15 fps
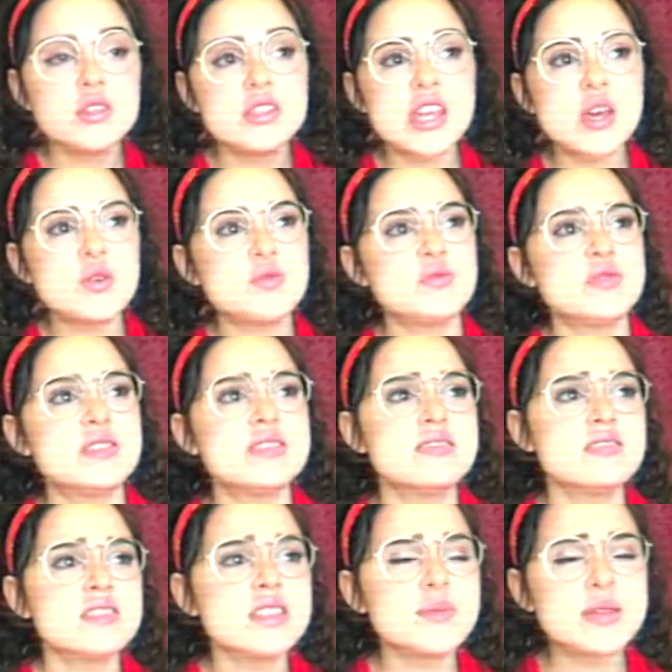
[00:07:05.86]
You know,
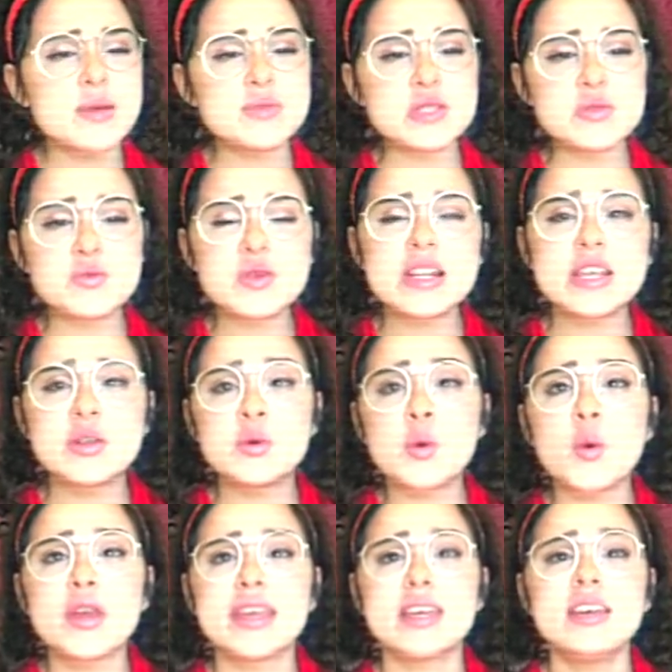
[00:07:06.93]
sometimes it's really
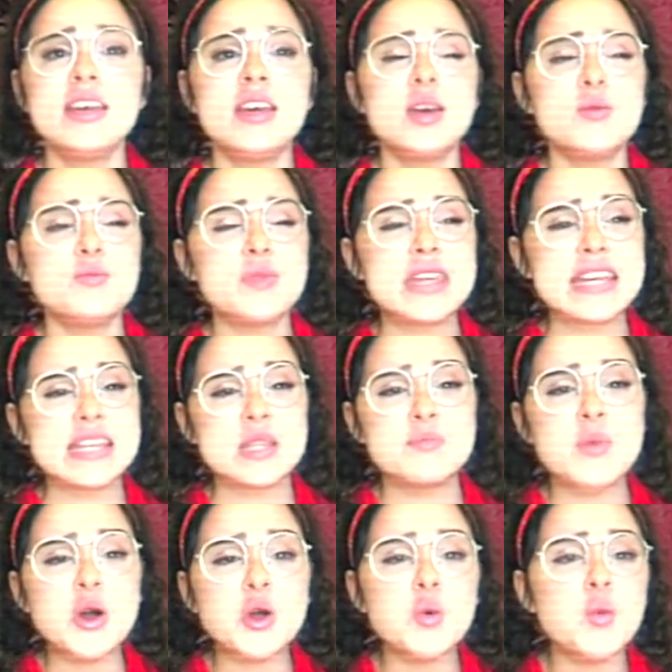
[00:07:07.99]
annoying being in the
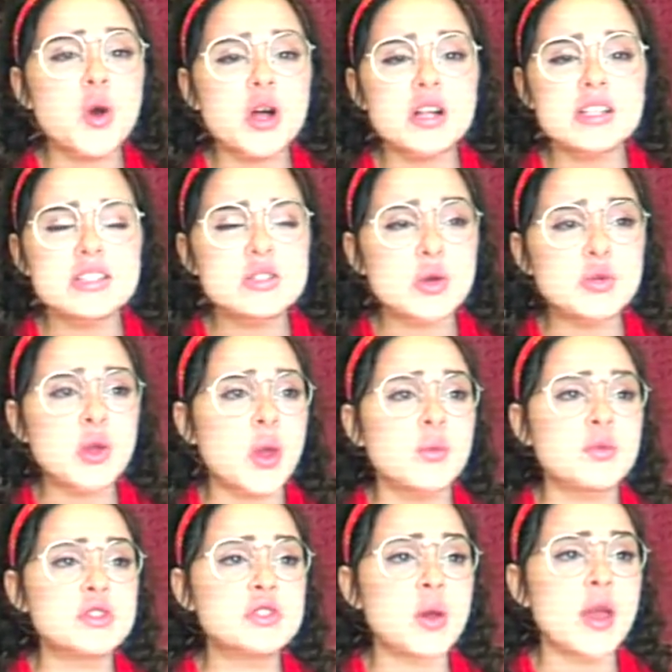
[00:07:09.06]
Muggle world, not
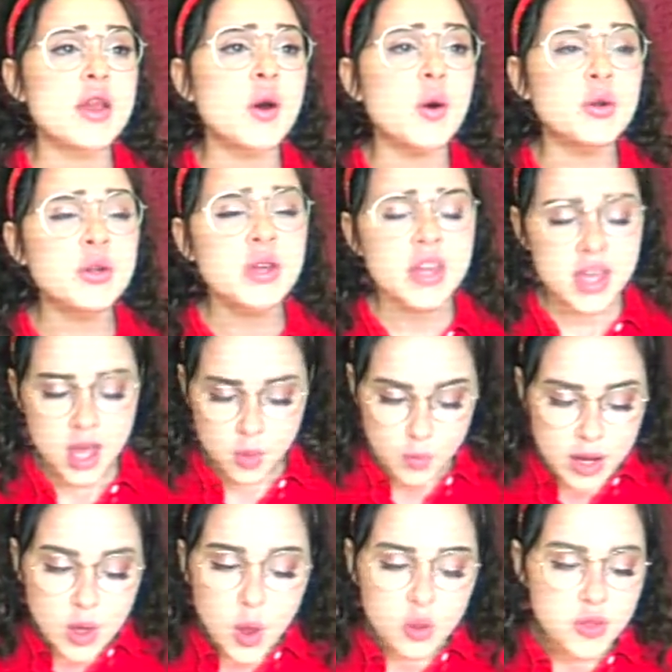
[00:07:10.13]
knowing what's going on,
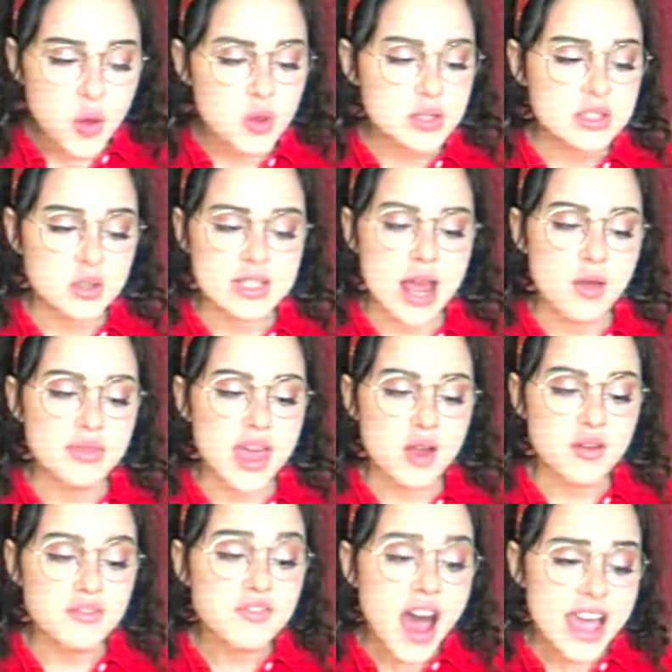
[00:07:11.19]
while all those lot out
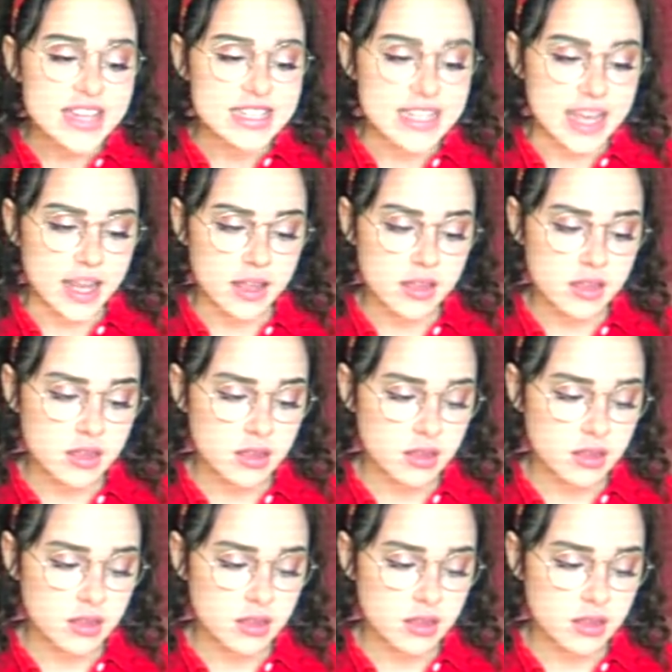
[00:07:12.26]
there are fighting.